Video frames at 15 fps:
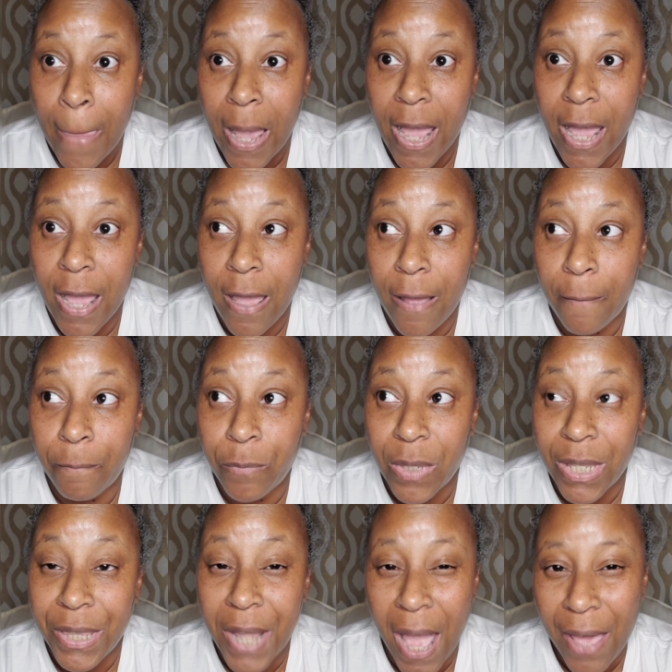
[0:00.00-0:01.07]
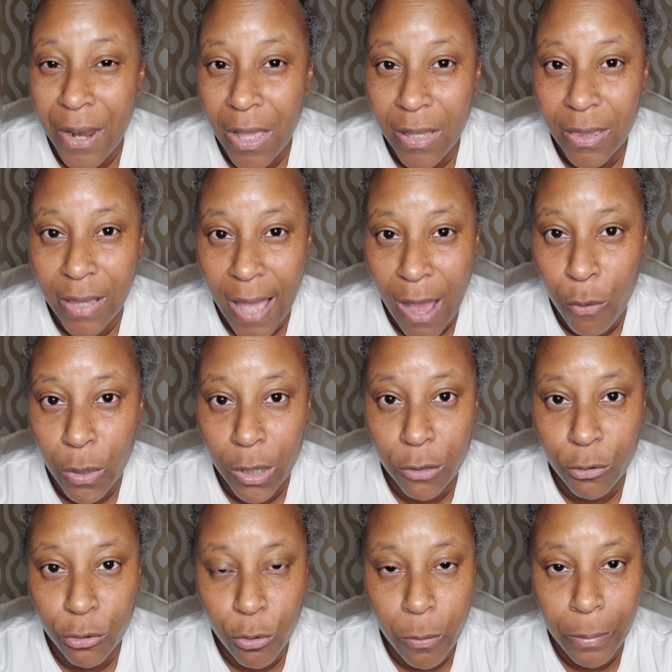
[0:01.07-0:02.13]
and not
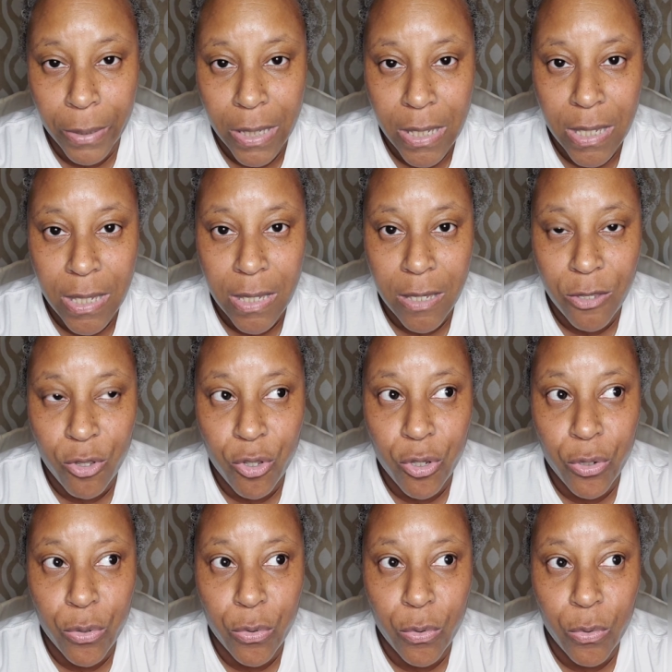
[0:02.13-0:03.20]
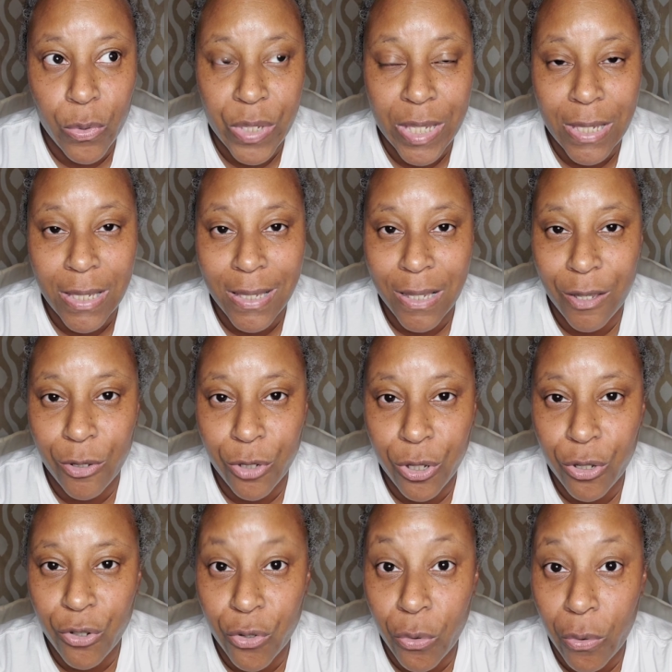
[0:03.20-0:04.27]
allowing lupus to steal your
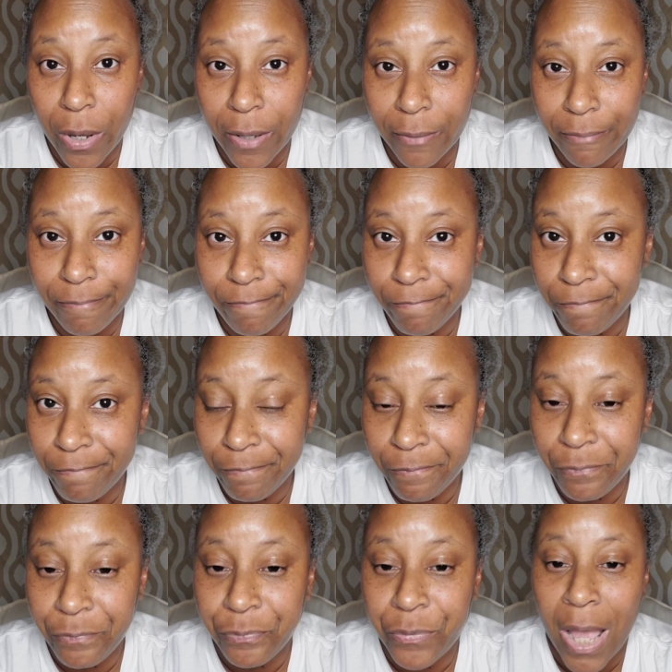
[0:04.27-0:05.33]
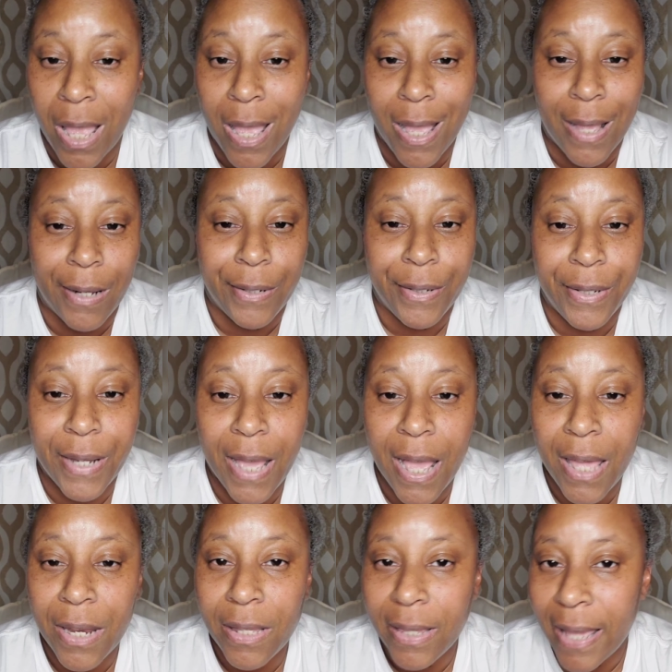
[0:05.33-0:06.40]
joy.
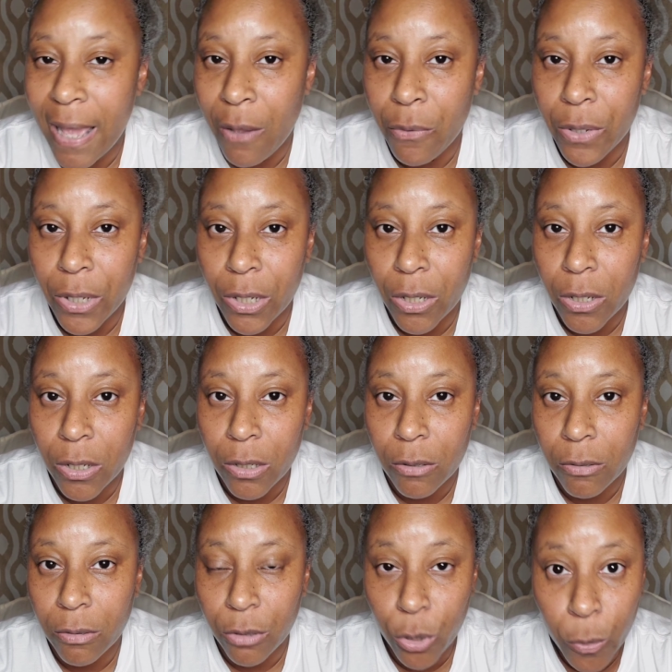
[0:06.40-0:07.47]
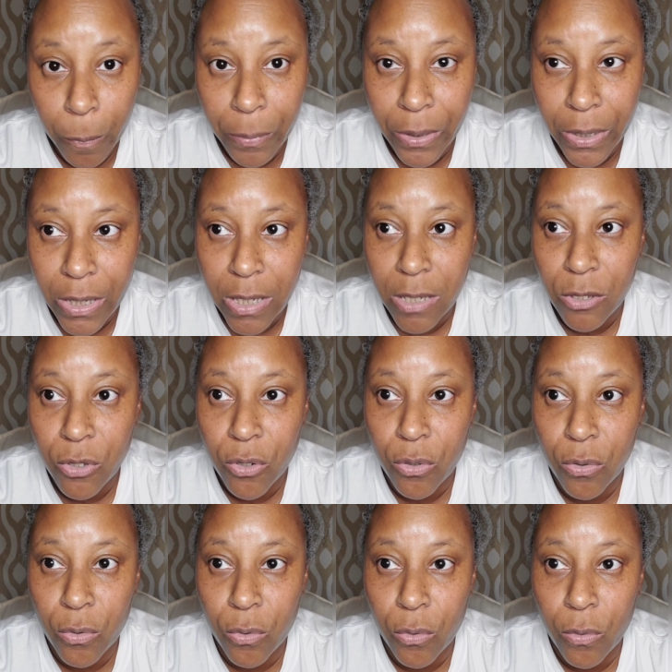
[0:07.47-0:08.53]
Not allowing lupus
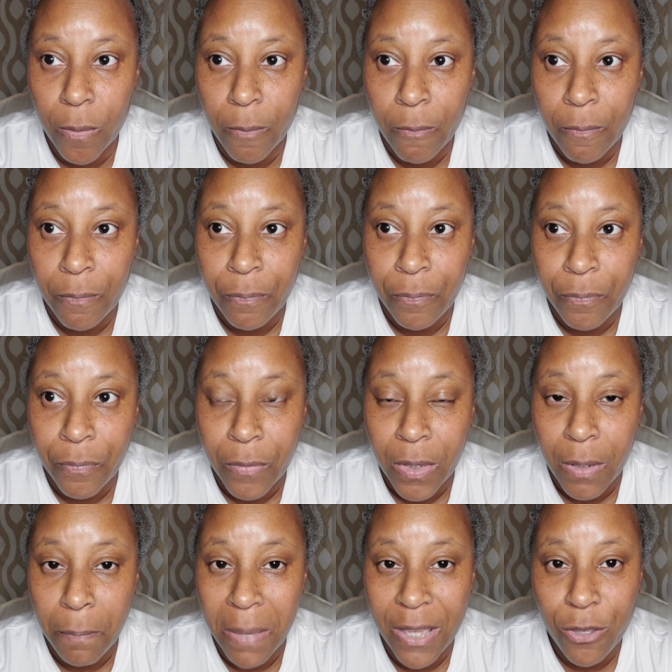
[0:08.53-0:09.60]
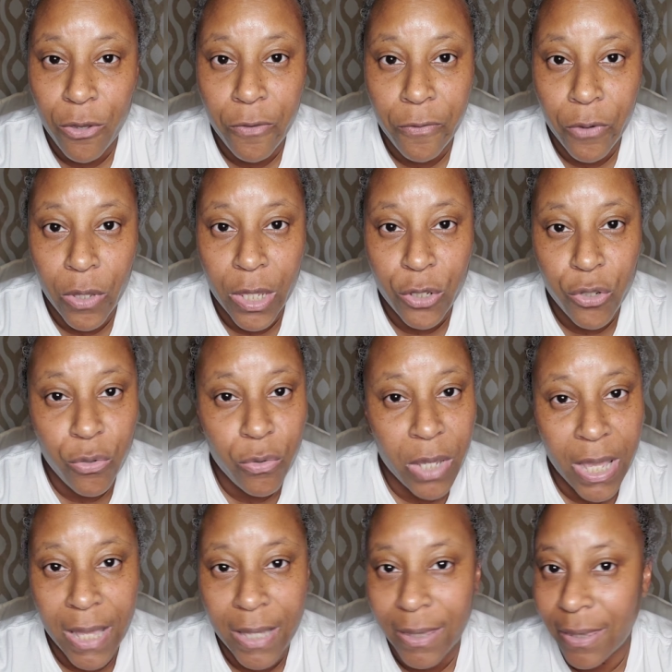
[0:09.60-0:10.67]
to make you feel that you
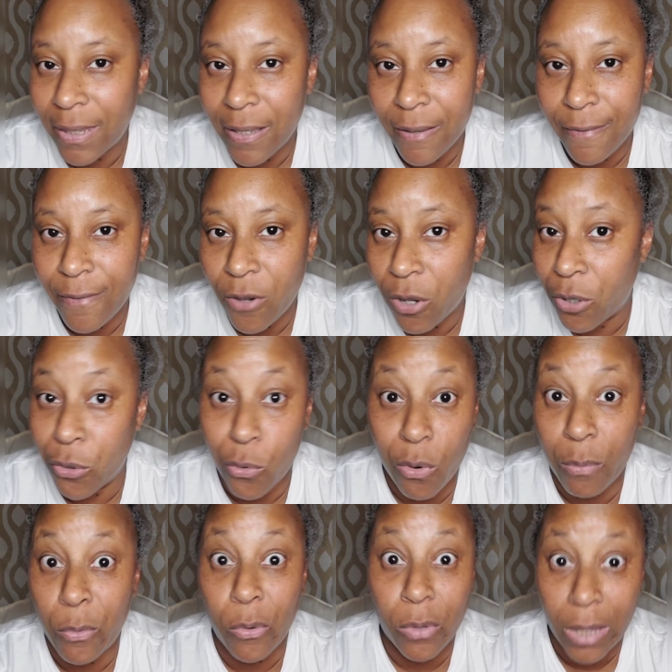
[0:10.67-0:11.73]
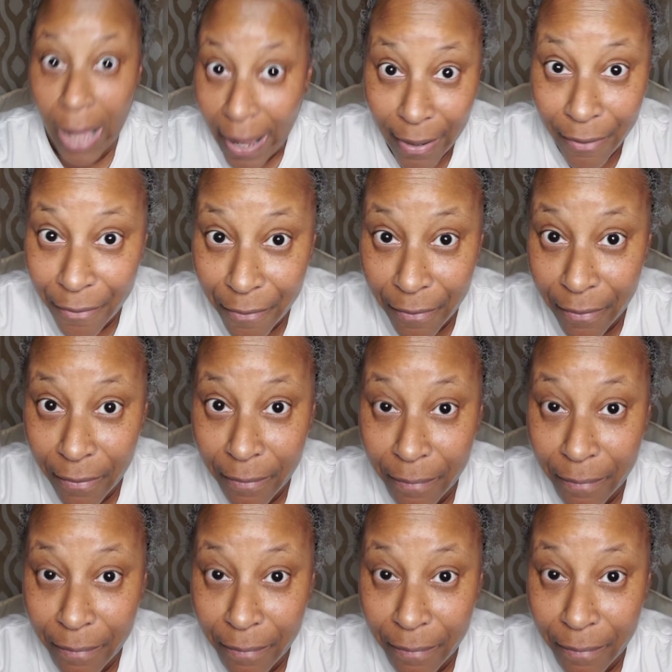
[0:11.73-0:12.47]
can't live a normal life.